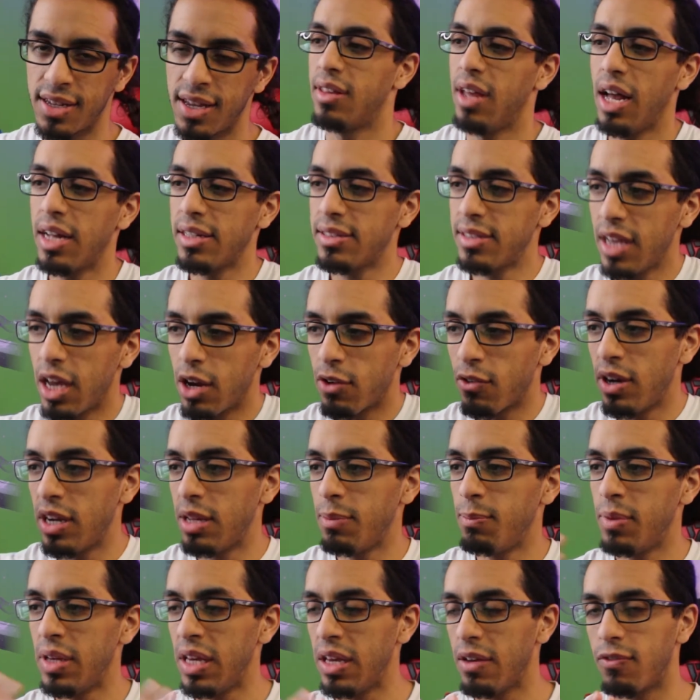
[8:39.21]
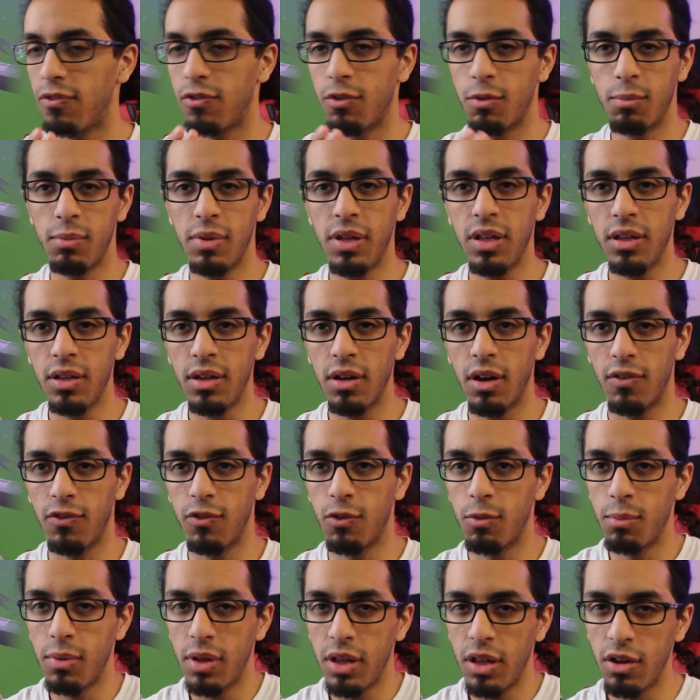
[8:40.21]
Dante already being familiar, a
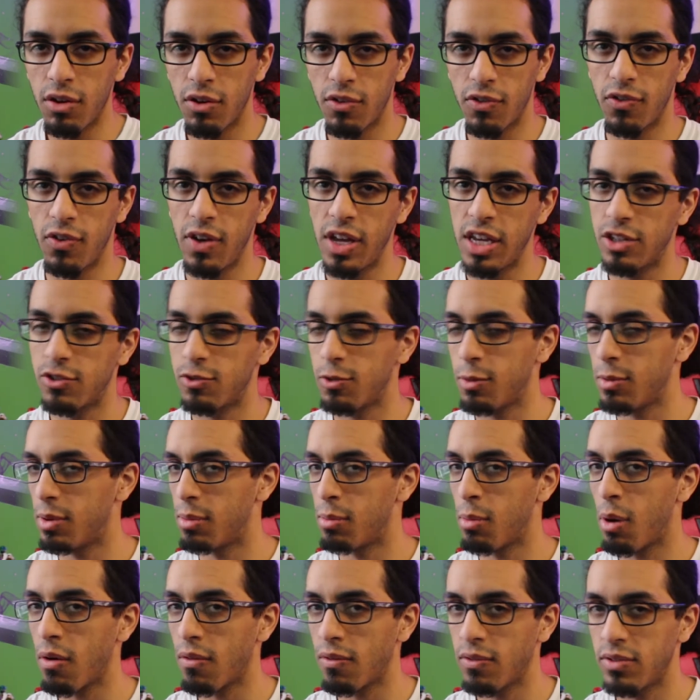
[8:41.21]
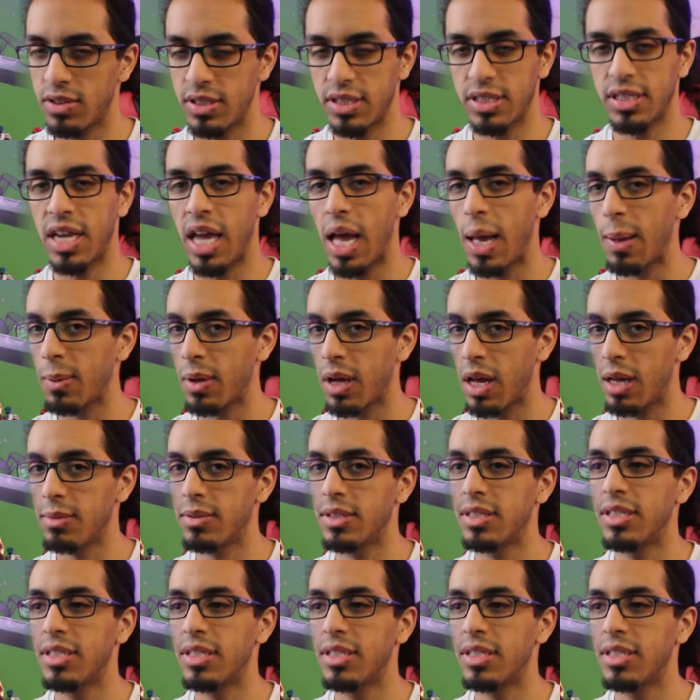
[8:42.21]
familiar face from the Marvel versus. Capcom